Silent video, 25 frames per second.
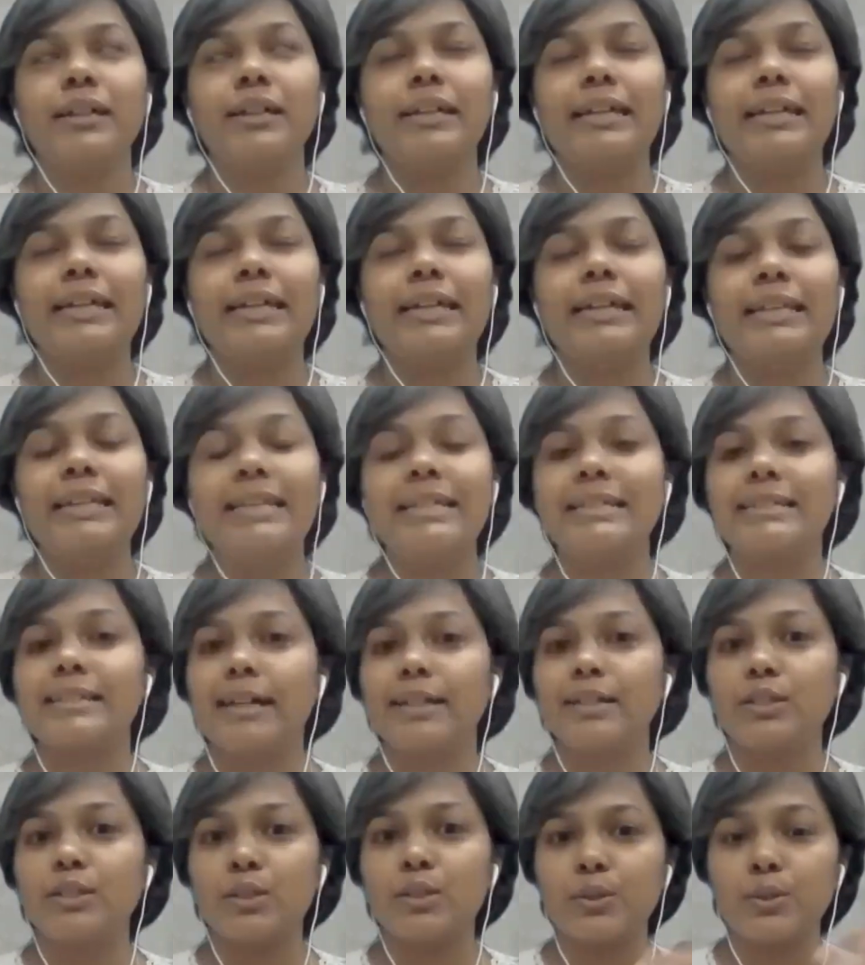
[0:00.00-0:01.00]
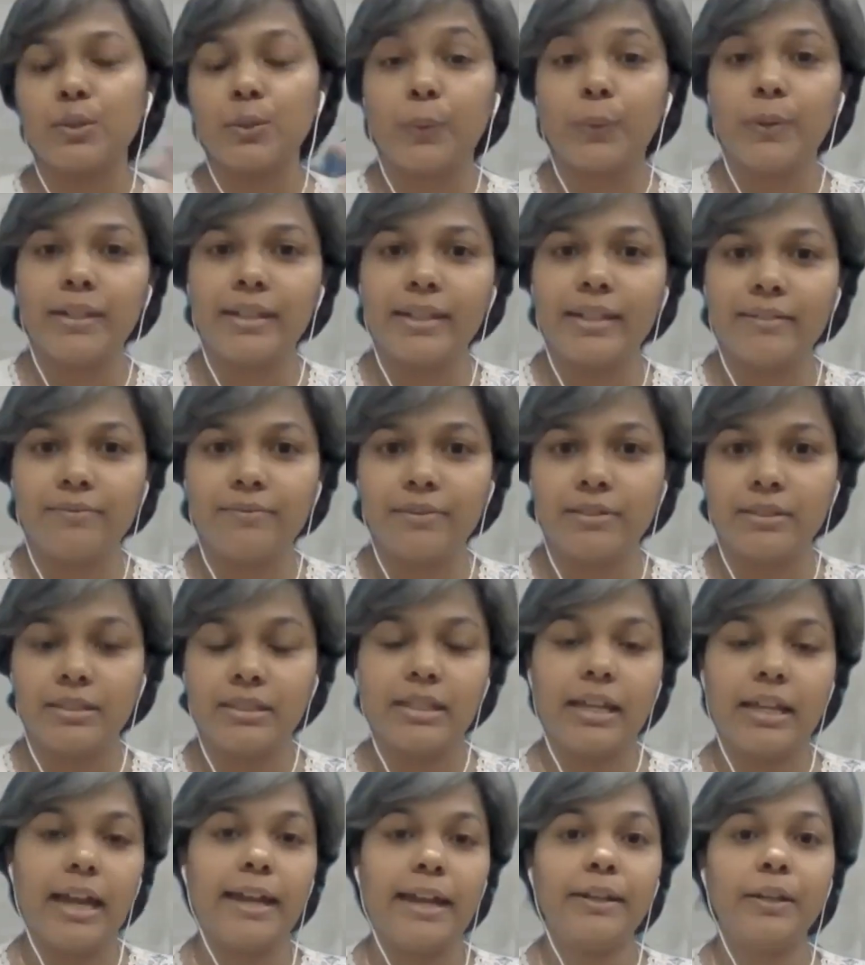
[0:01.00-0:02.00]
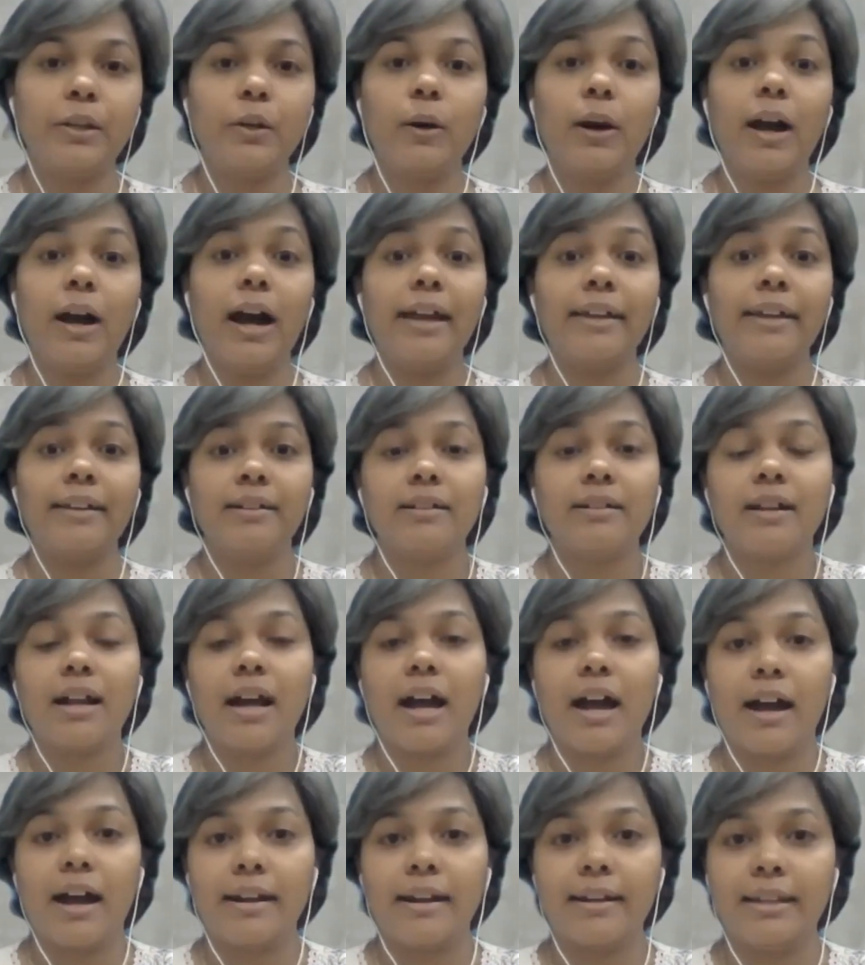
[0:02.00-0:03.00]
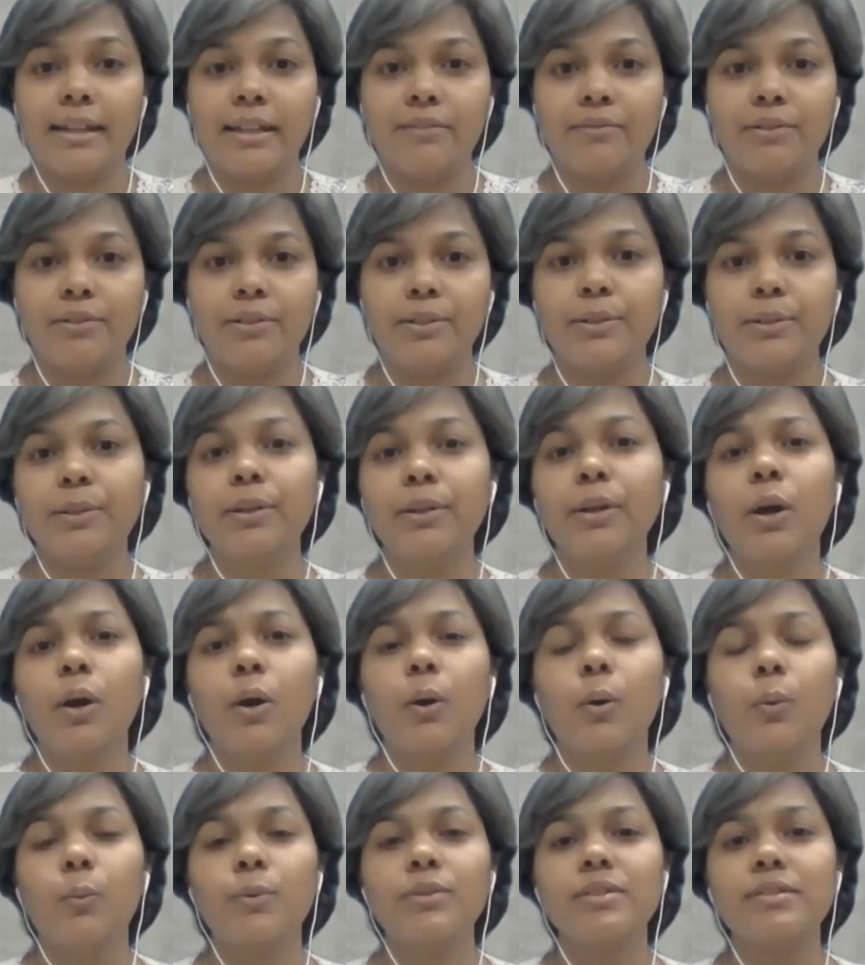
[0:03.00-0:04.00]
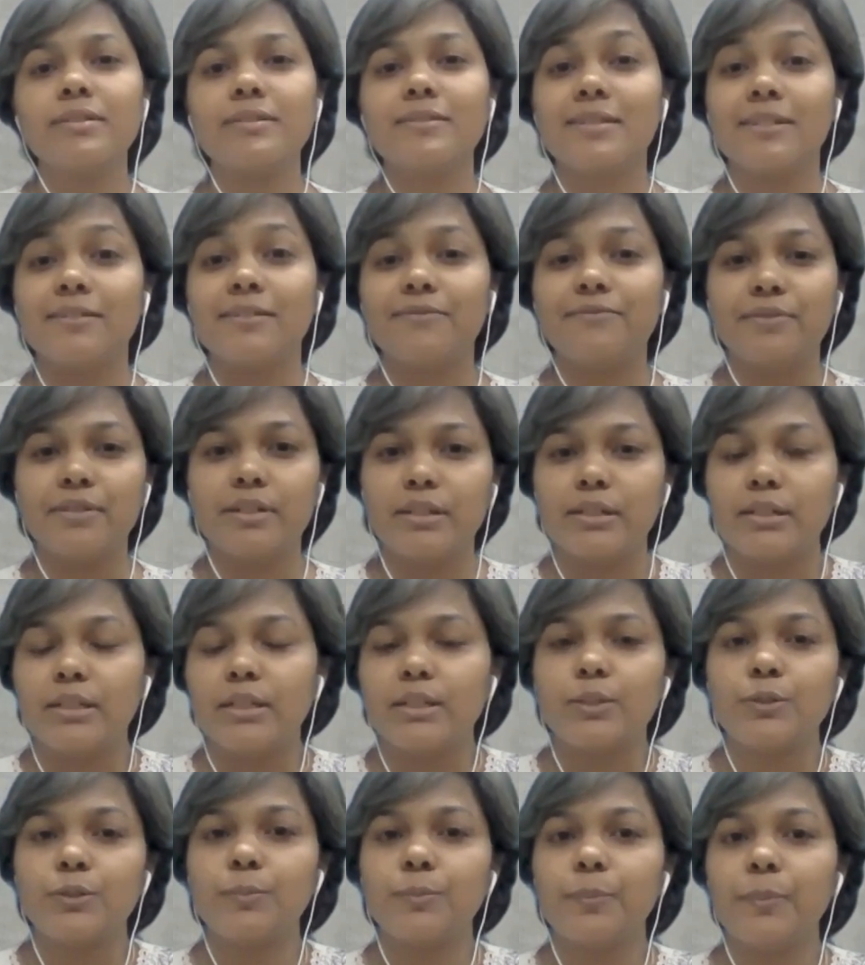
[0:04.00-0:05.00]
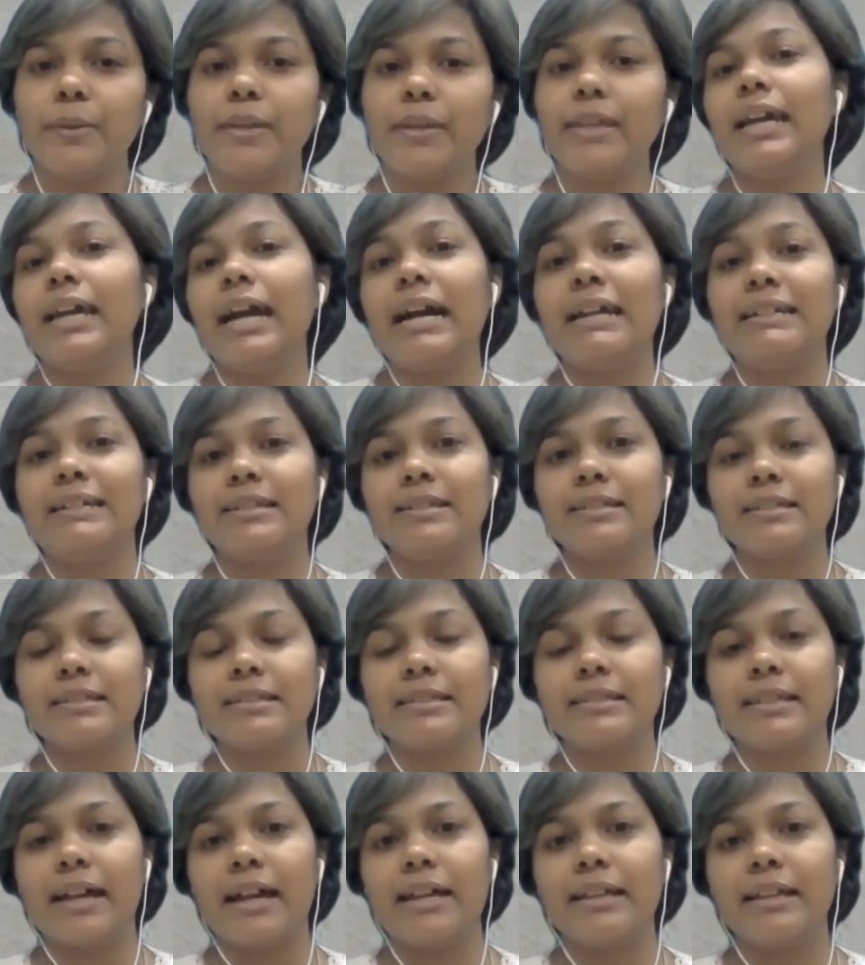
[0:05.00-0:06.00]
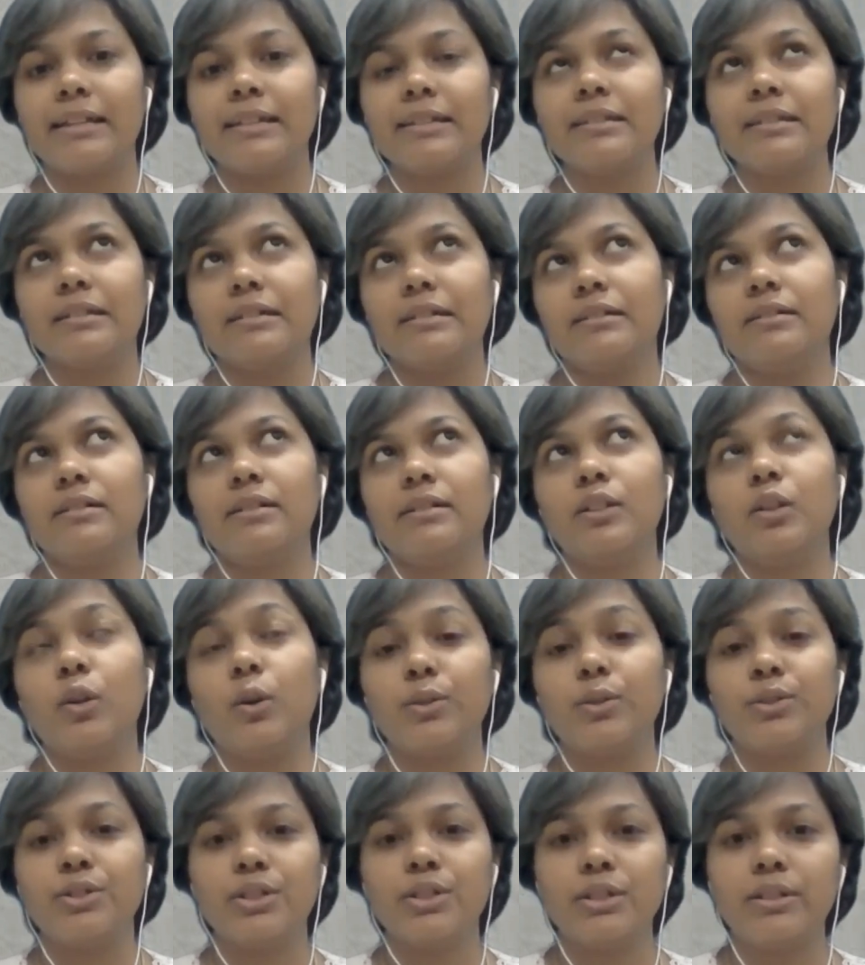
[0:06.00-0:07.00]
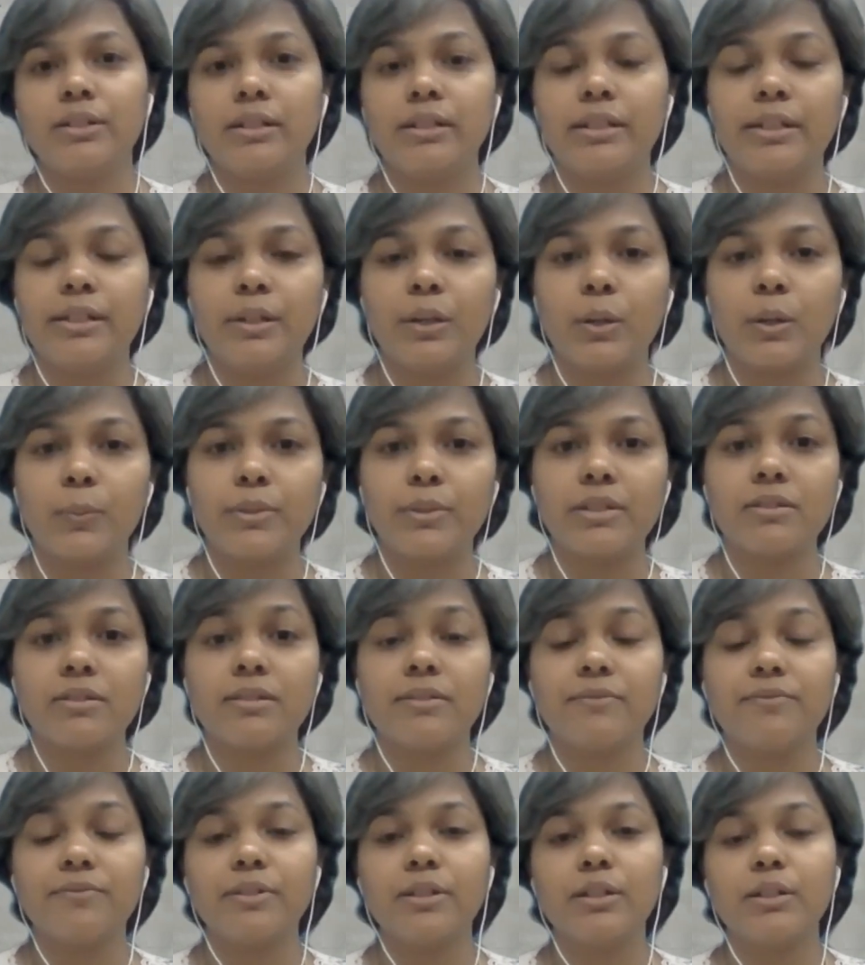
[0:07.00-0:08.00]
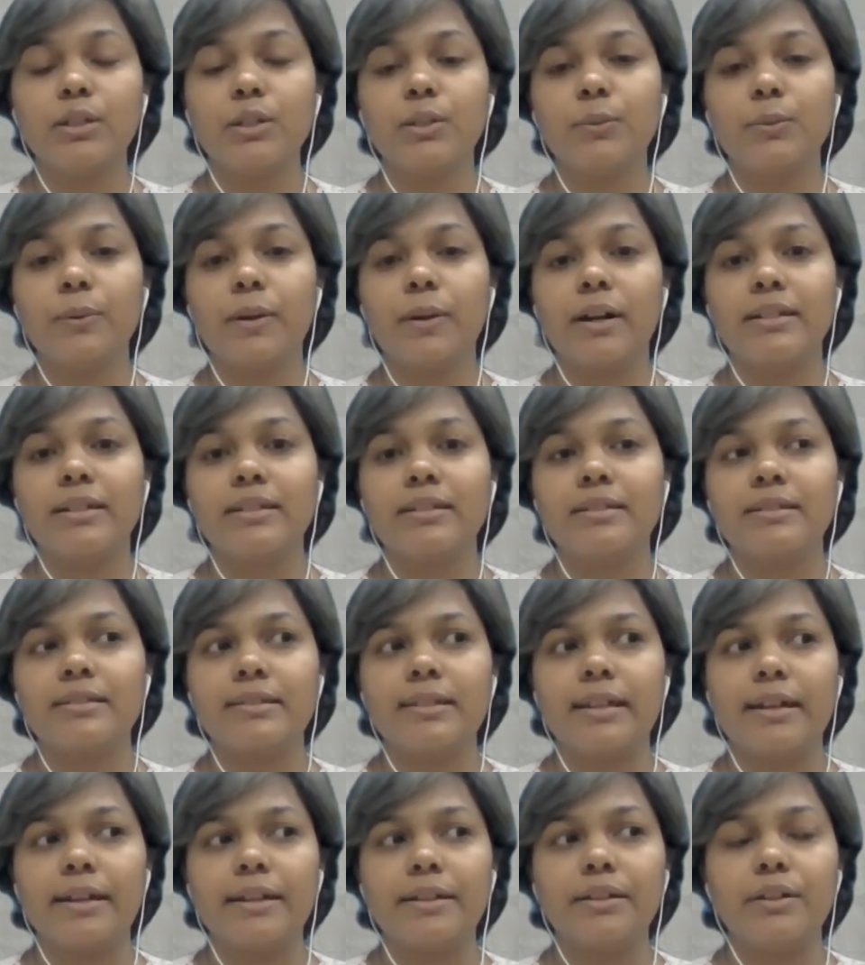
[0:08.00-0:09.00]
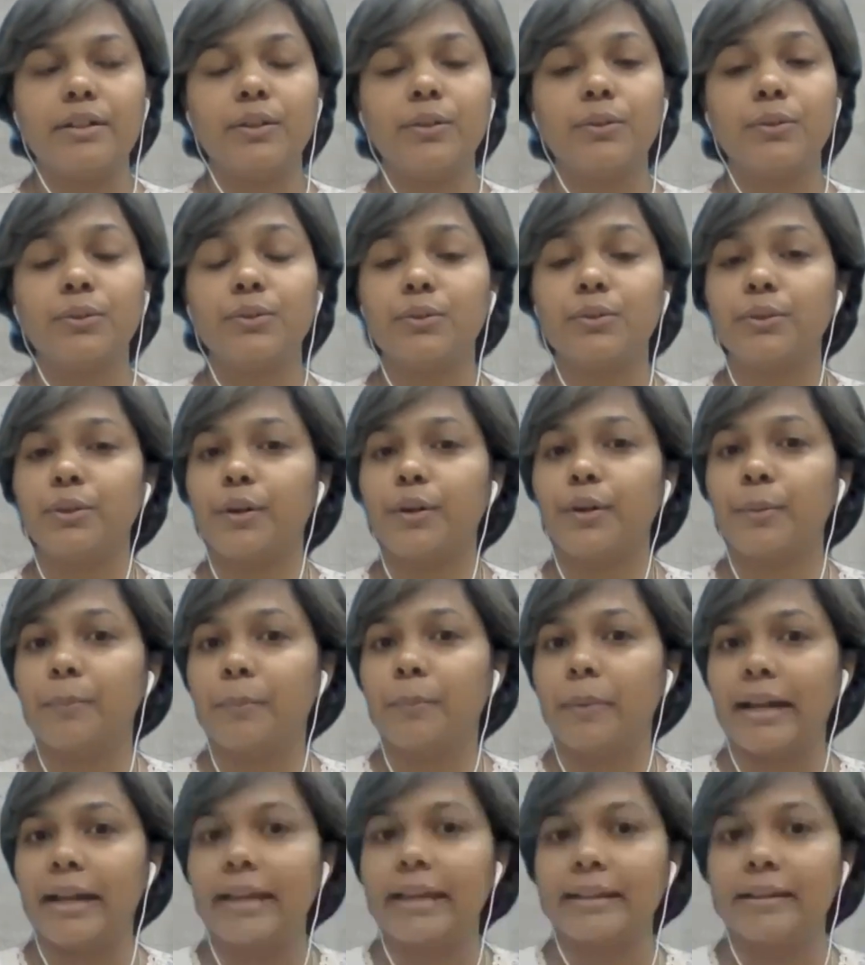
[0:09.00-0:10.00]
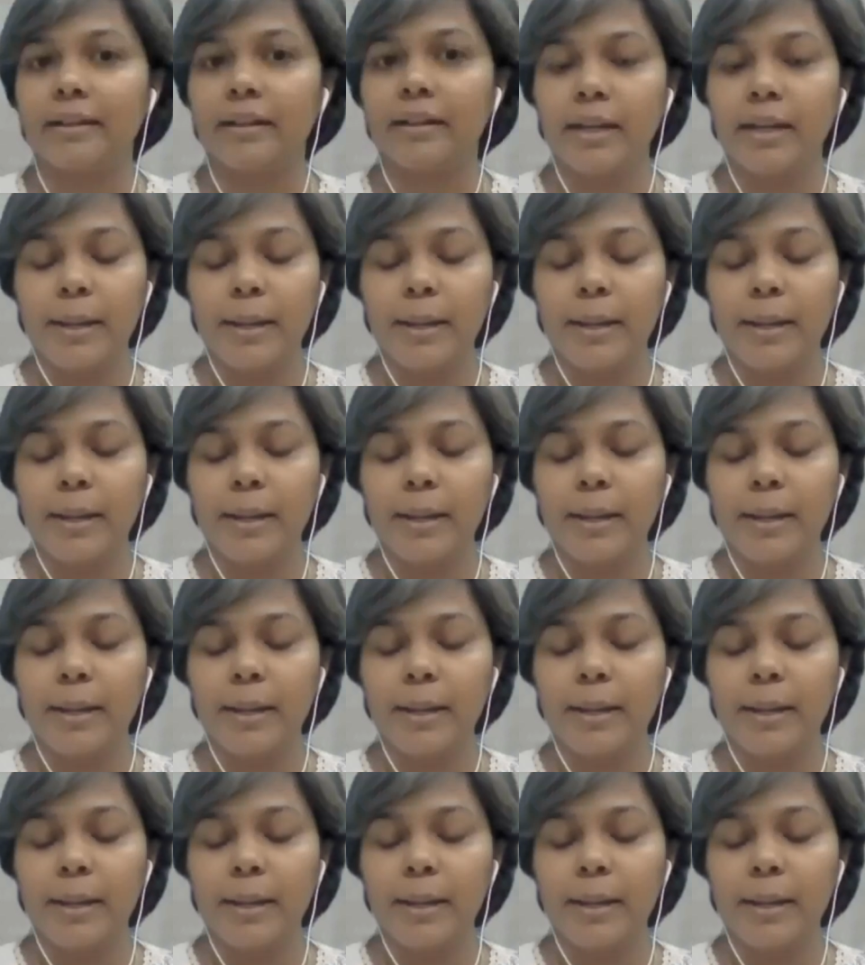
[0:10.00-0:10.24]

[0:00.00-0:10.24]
healings at soul level, at your higher heart level, which is difficult to be understand logically, or which is difficult to understand, you know, through your mind.